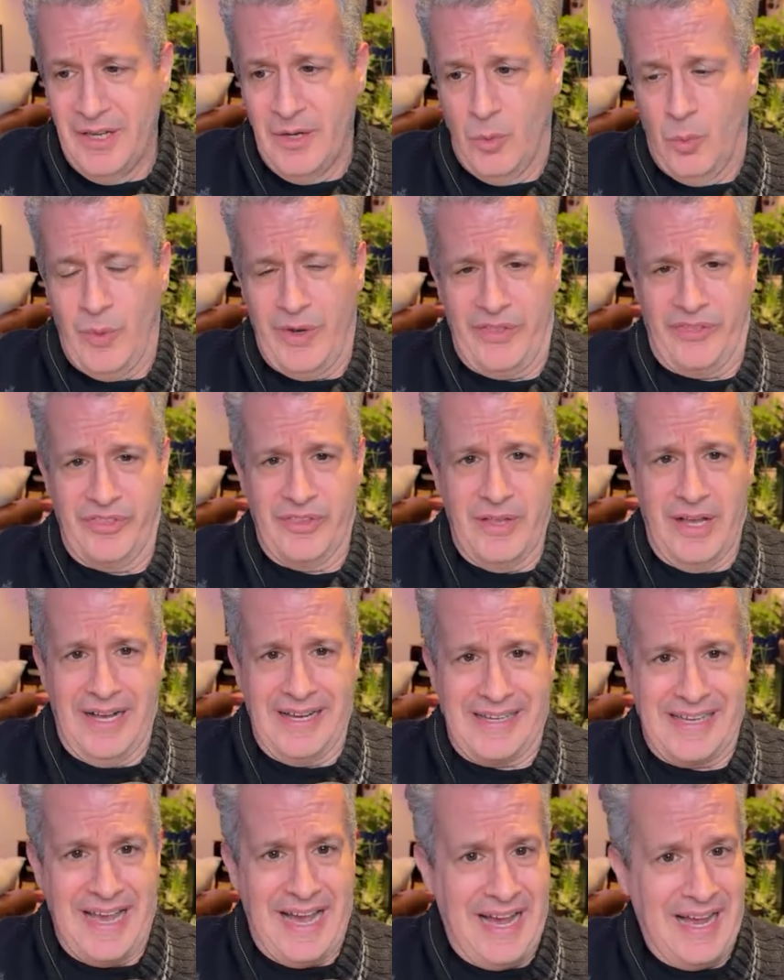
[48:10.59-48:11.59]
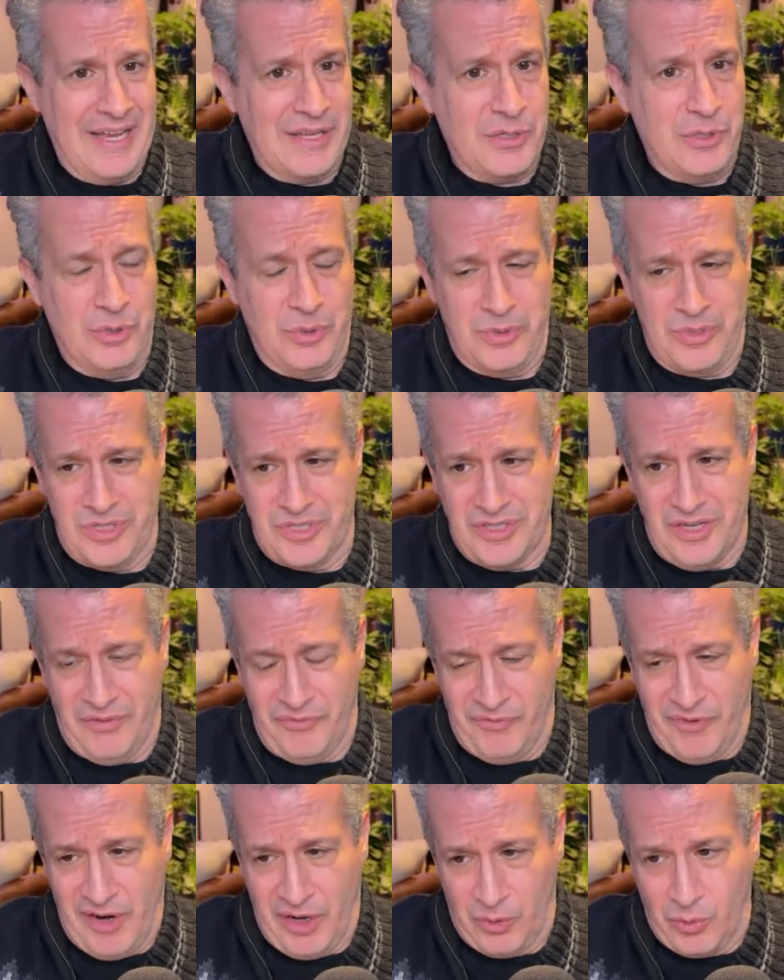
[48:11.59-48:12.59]
with a guy who's a
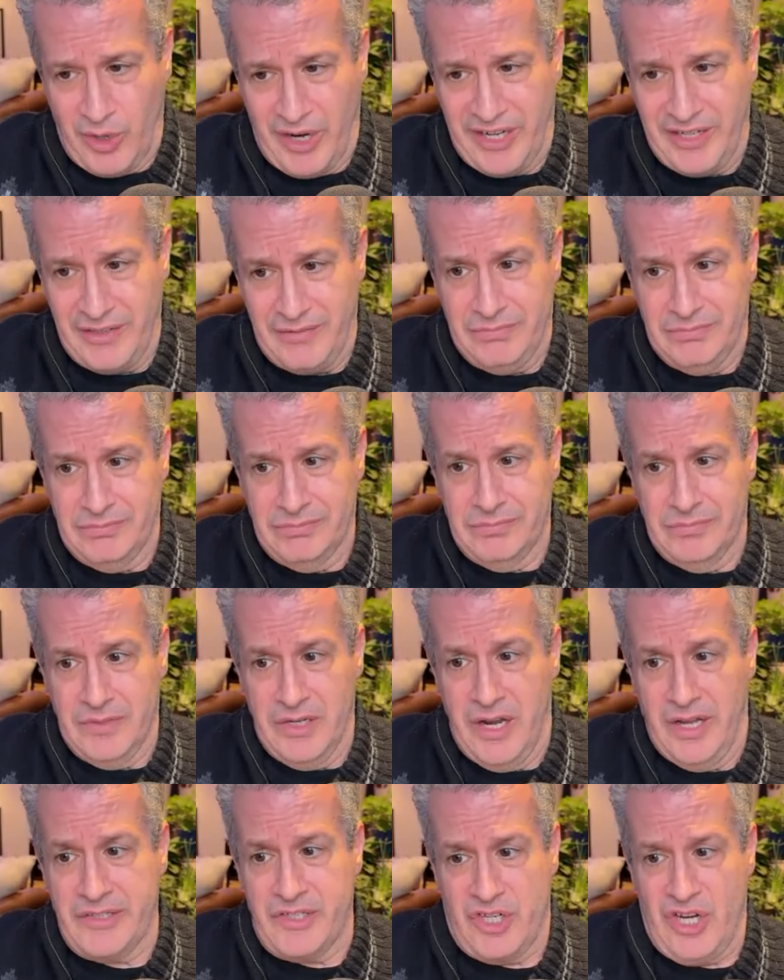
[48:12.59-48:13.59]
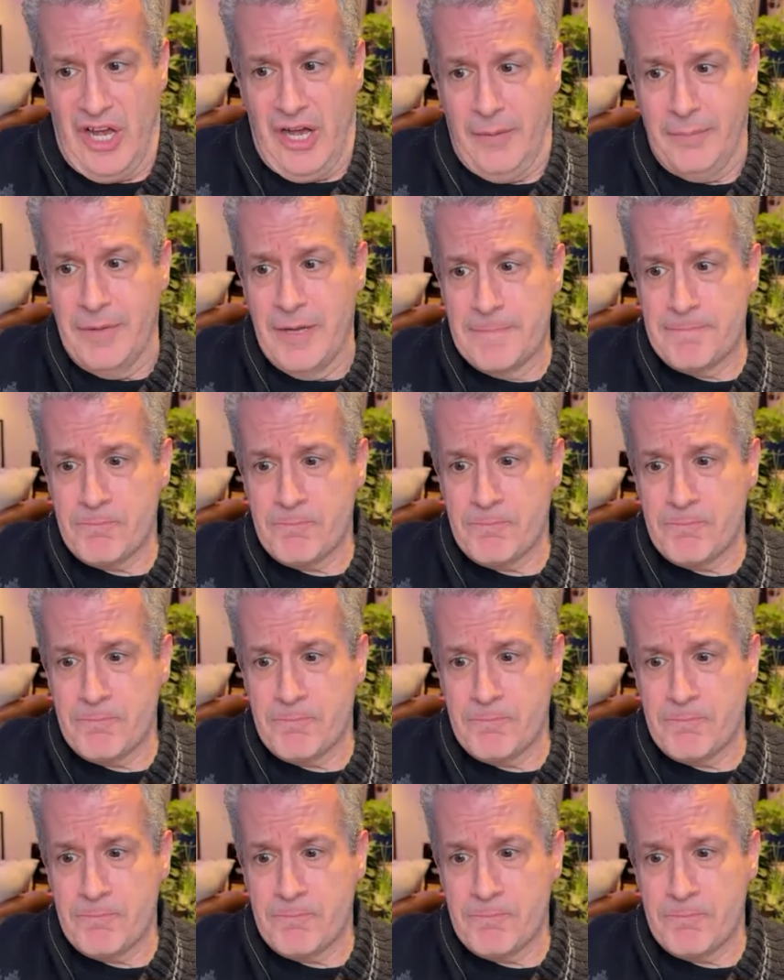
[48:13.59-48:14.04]
far-right nut job,